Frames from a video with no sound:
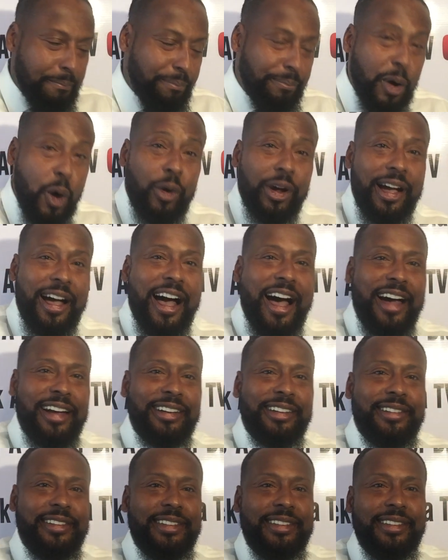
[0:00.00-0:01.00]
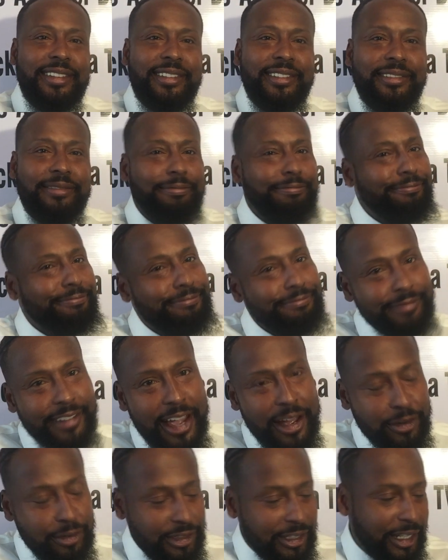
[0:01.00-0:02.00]
Pocahontas, I
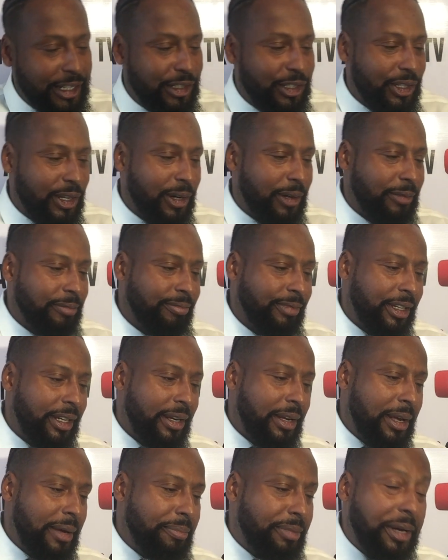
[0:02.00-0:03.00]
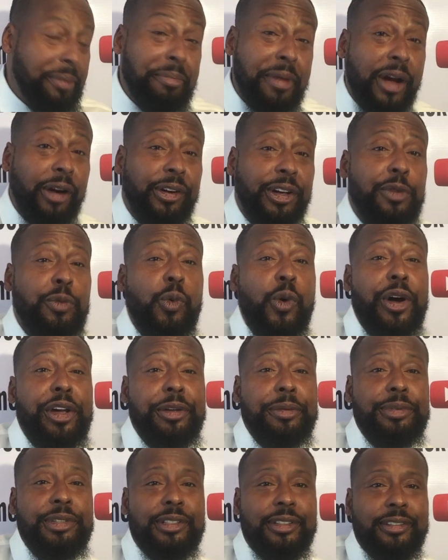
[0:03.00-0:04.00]
don't think so. But Marianne
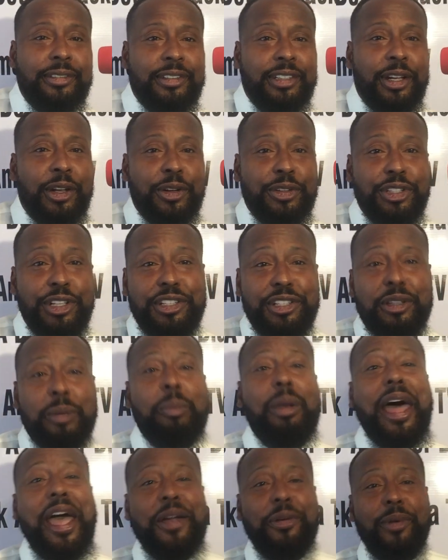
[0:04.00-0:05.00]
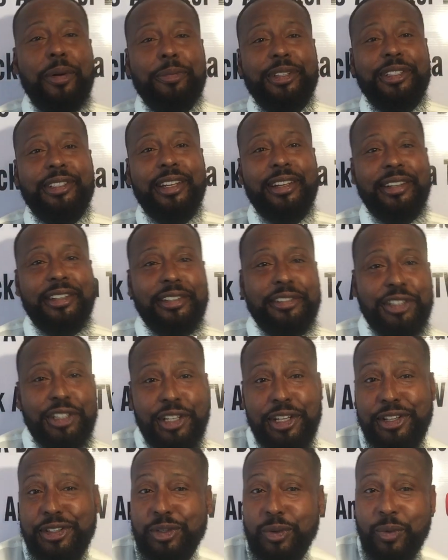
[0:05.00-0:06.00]
Williamson, you know, she's a black representative.
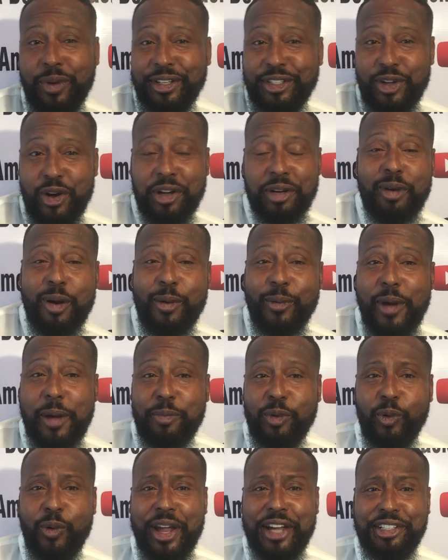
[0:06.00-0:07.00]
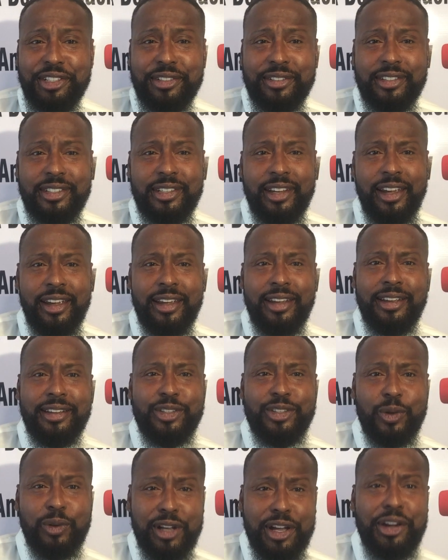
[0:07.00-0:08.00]
She's the one talking about reparations.
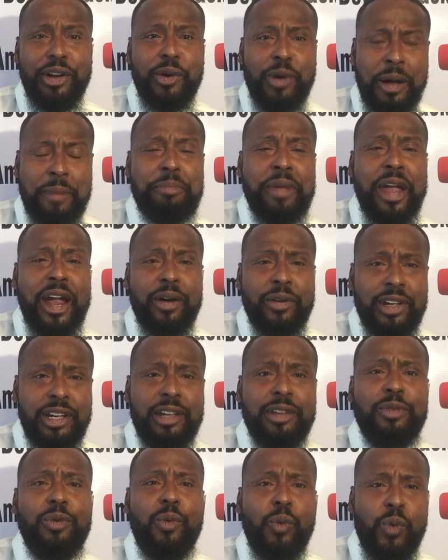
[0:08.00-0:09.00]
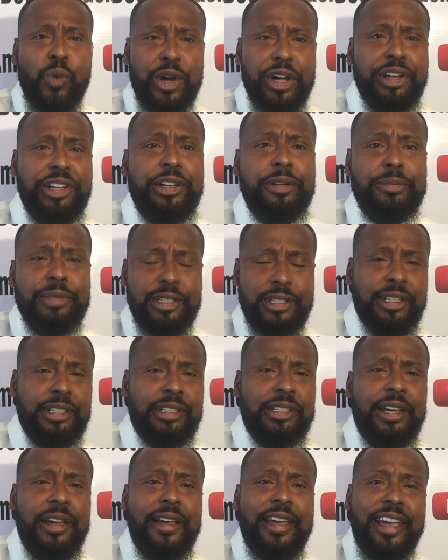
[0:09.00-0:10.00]
So look her up, Marianne
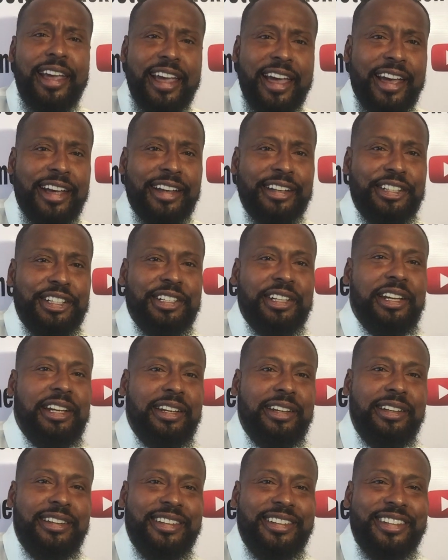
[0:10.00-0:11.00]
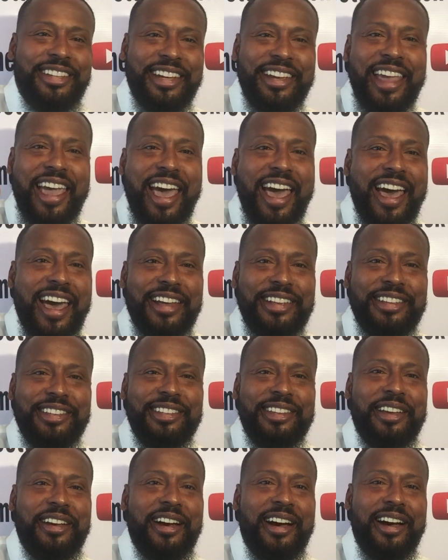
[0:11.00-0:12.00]
Williamson, and she she
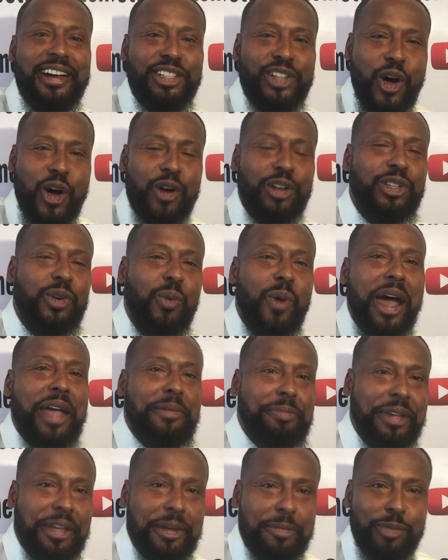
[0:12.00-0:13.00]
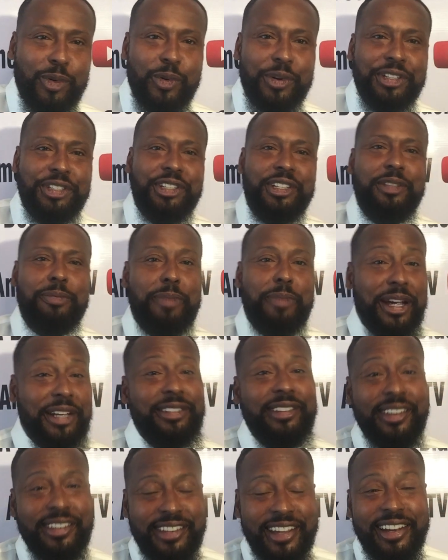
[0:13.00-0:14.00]
has uh, talked to white people, and she's
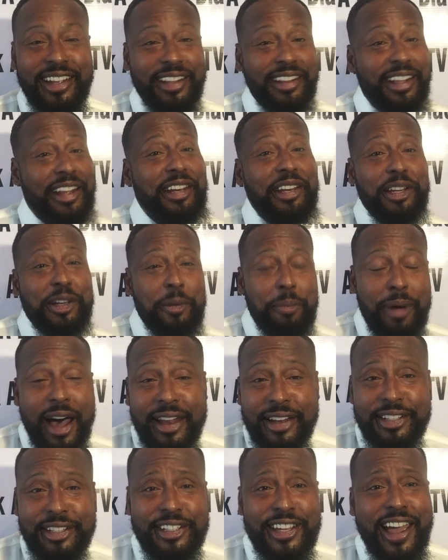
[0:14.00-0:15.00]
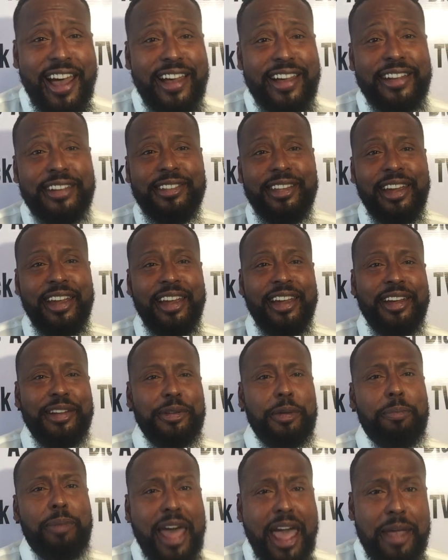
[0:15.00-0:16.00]
basically saying that they need to apologize
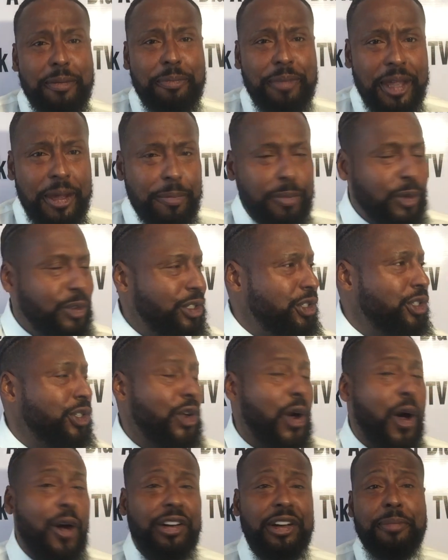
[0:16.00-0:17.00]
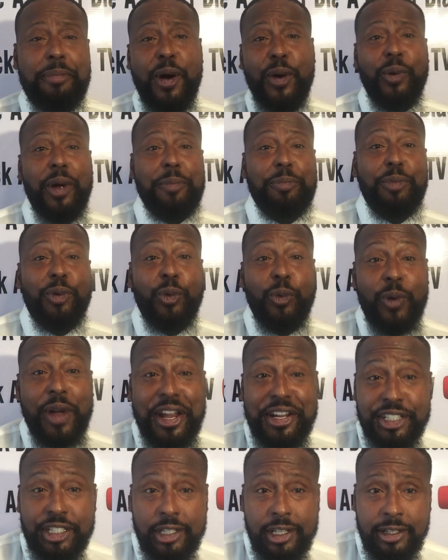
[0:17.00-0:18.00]
to black people. She's talking about
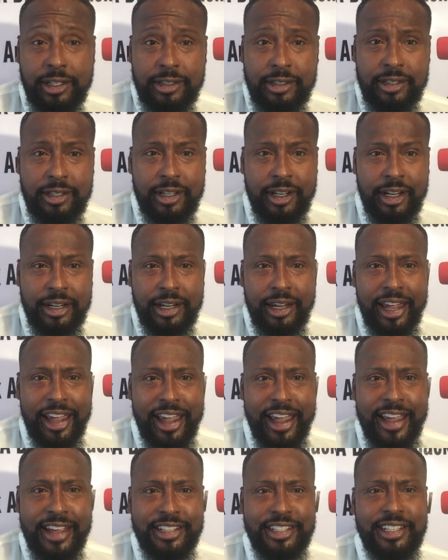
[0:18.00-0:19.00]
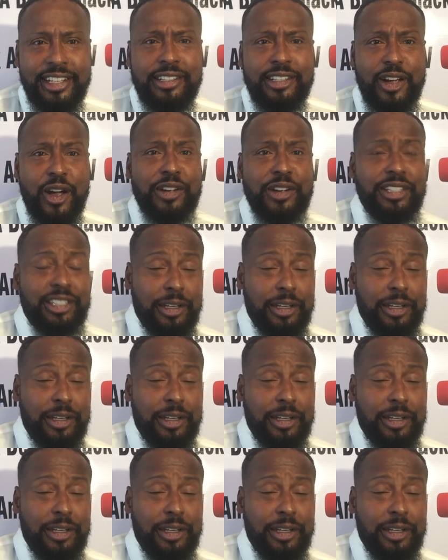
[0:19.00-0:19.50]
reparations, and she talks.